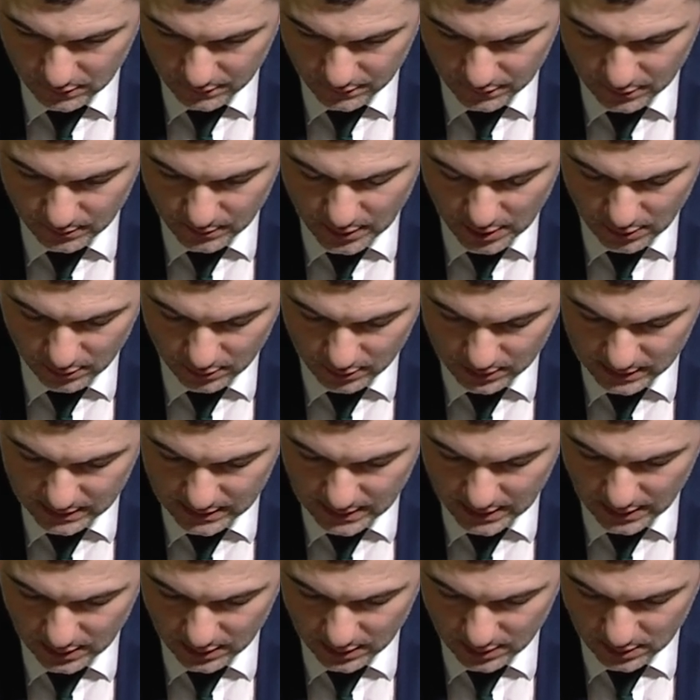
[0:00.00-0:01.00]
From our
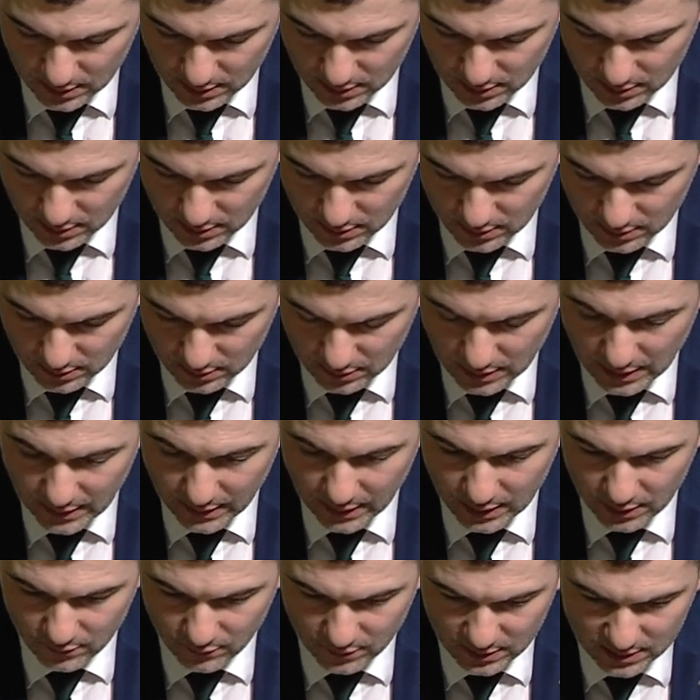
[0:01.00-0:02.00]
side,
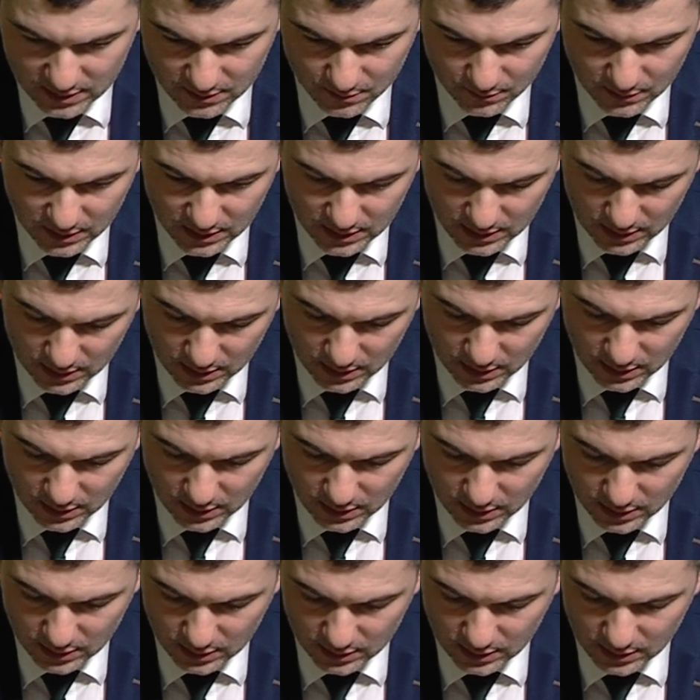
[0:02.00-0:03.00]
again, was
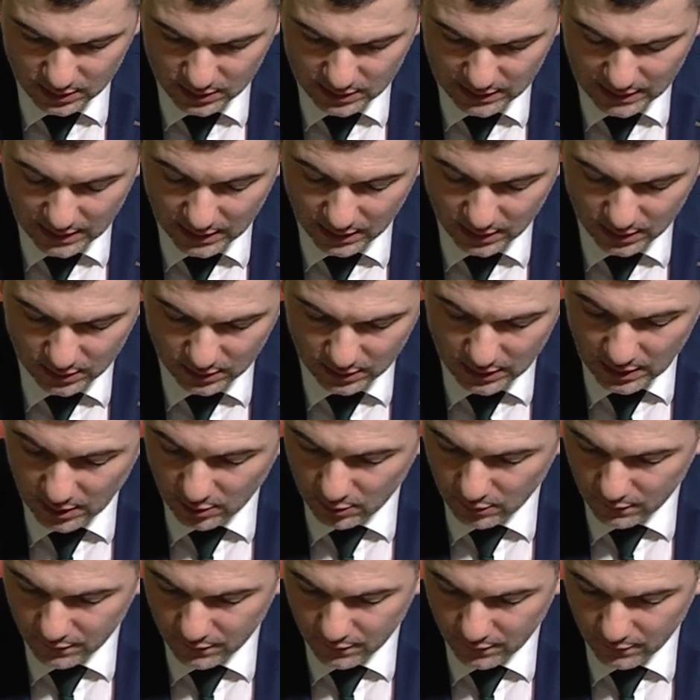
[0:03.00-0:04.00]
missing this
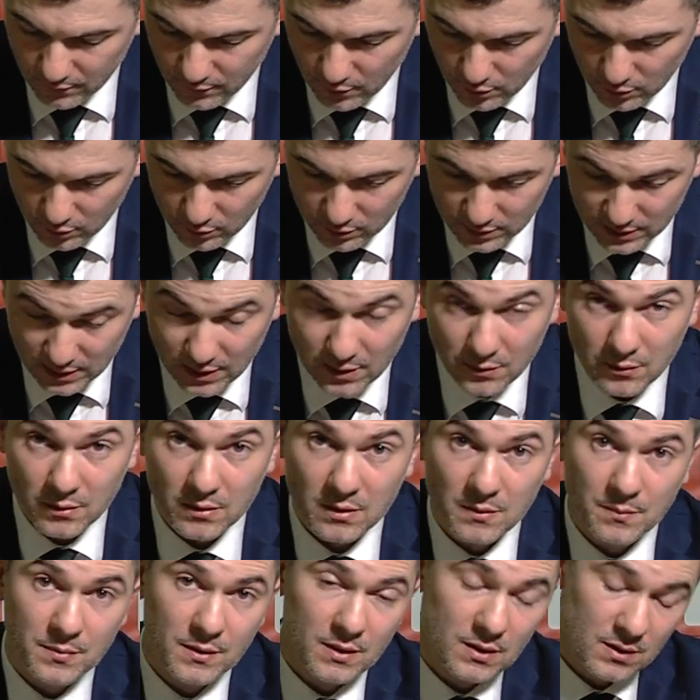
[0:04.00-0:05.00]
lack of focus, I
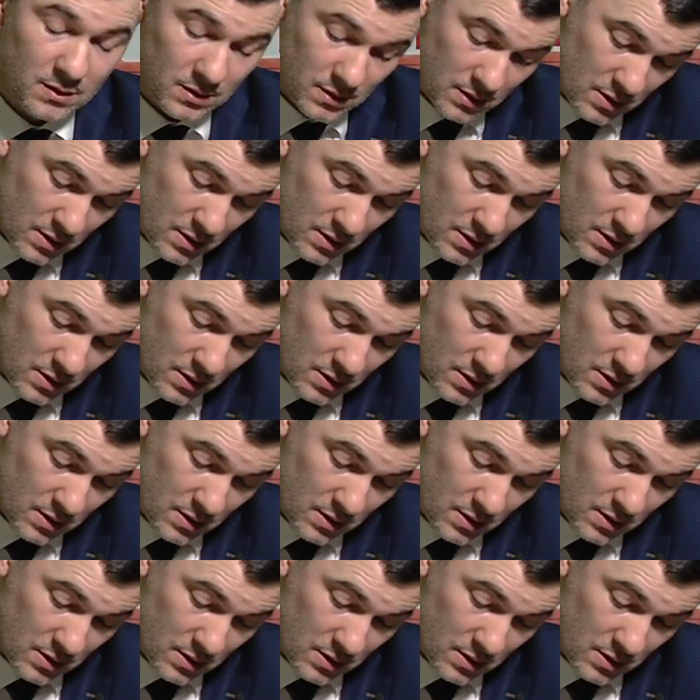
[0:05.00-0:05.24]
will repeat.